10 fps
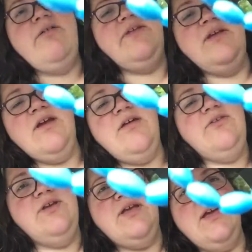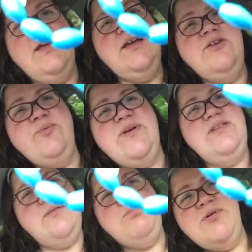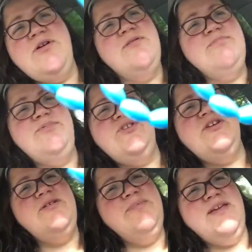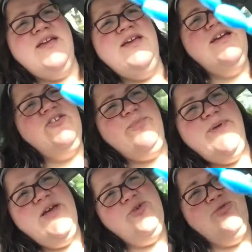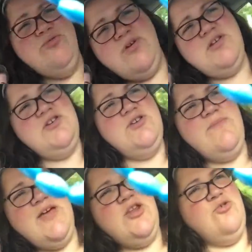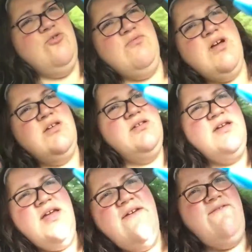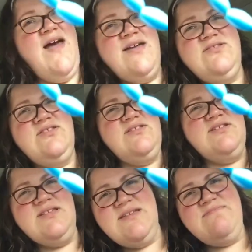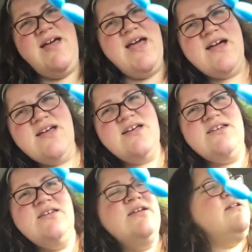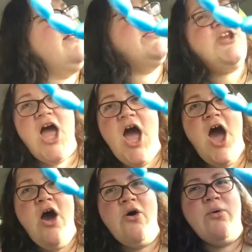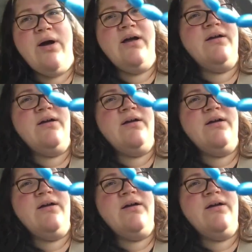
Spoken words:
the other kids with the pumped up kicks better run faster than my gun. Like, no!